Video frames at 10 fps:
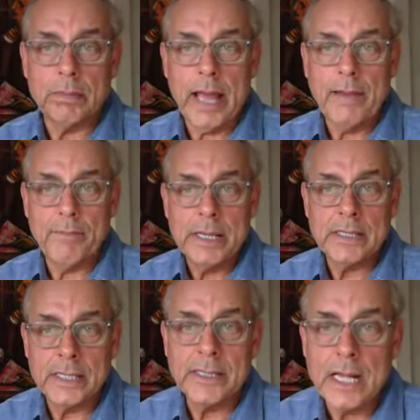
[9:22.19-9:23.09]
they've been
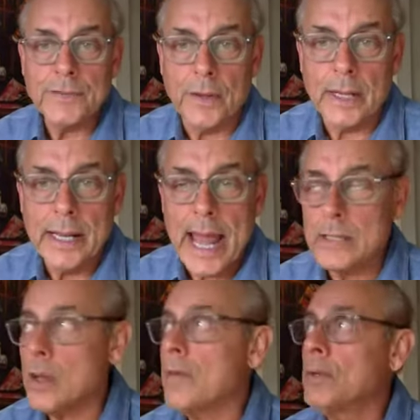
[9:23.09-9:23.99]
successful, and
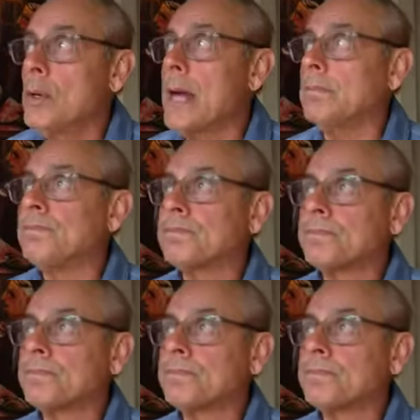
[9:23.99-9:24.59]
hats off to them.